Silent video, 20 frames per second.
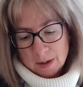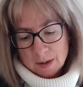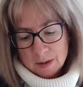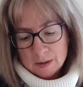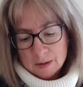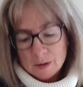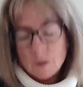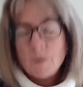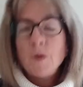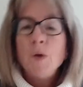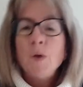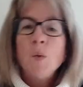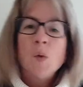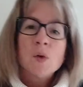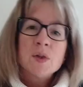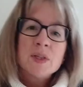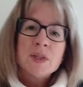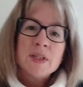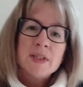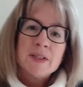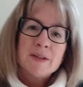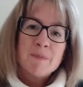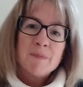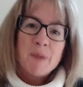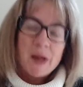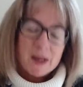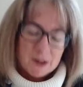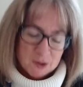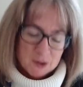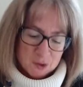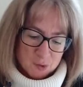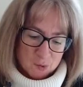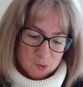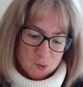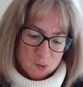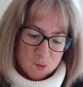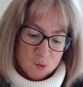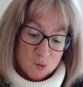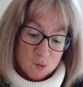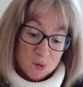So if you wanted to make sure
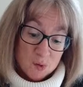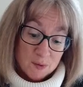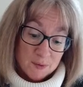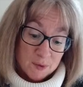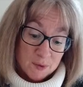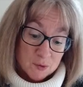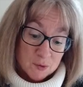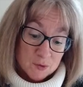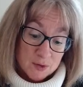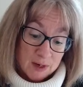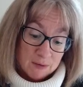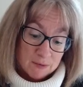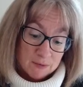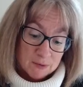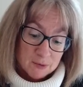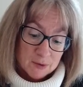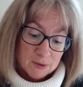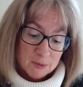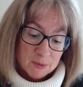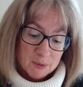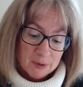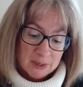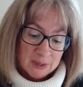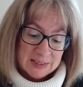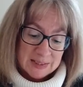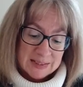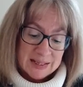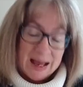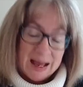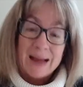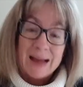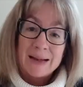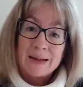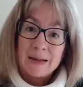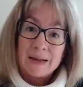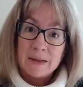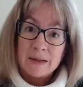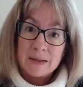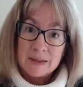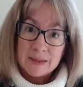all of your truffles were exactly
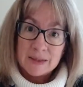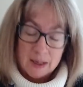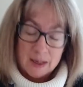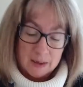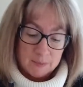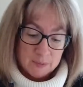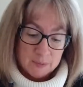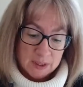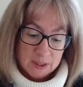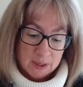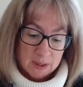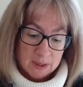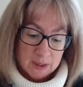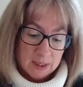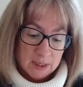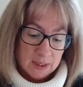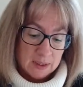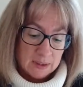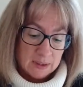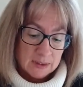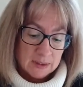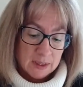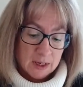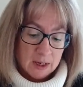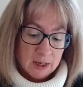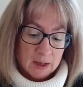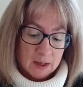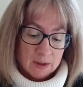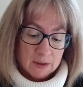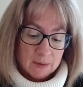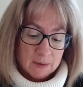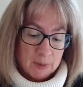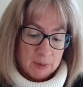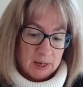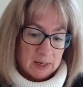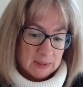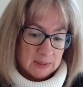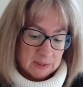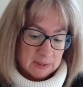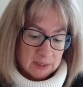the same size, the
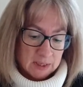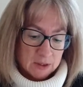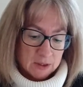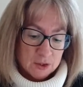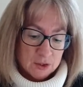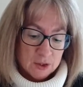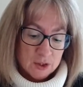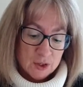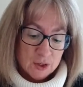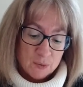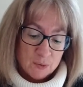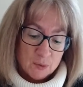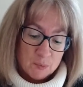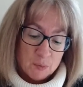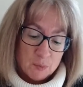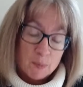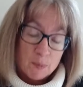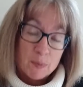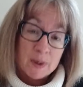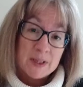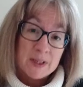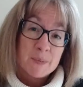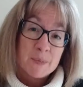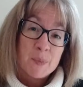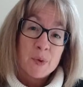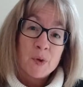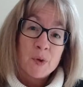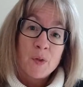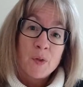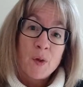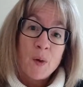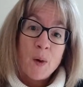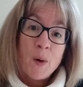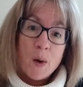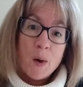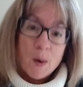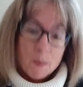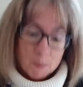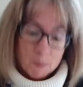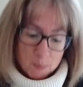best thing to do would probably to put the
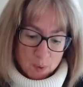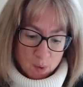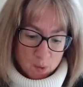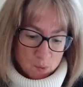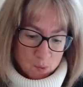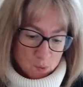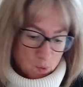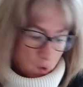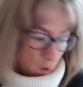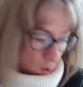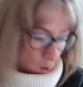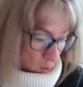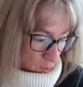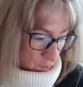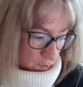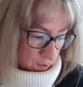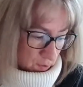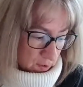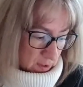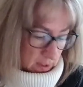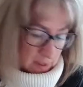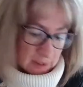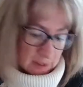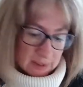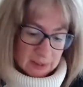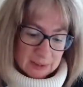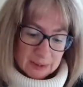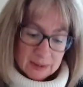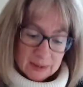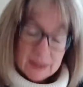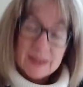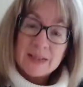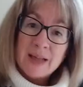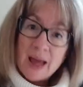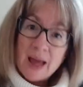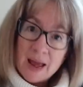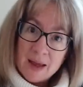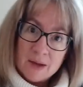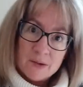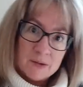bowl on the
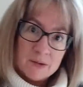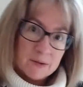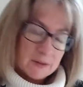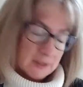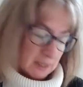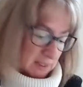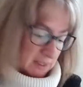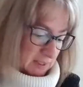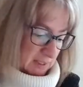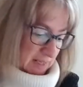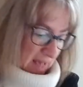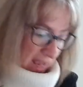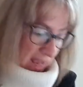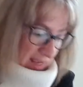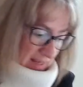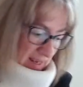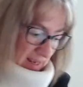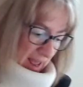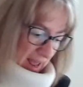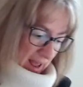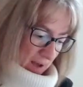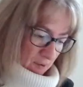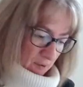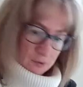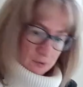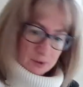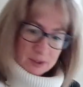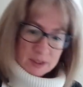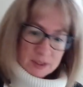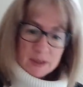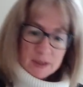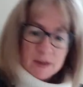scales and take out